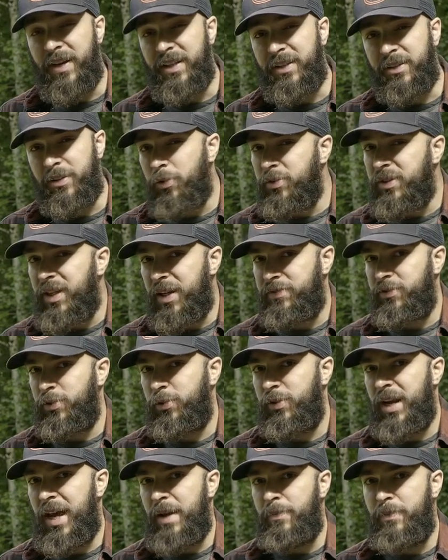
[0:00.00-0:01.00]
I don't have to
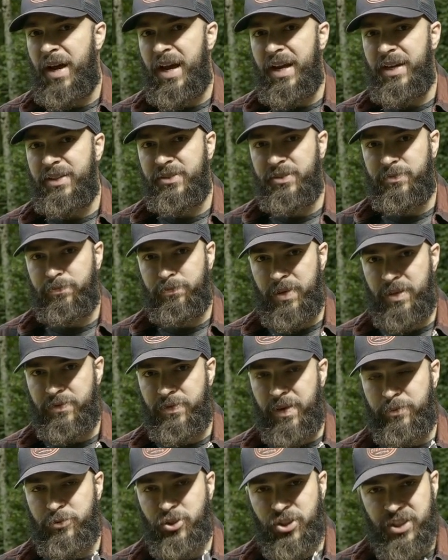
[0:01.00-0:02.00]
climb ice, if
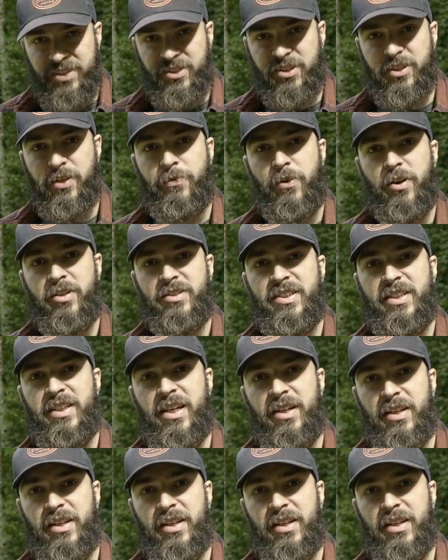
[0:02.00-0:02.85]
I'm just traversing a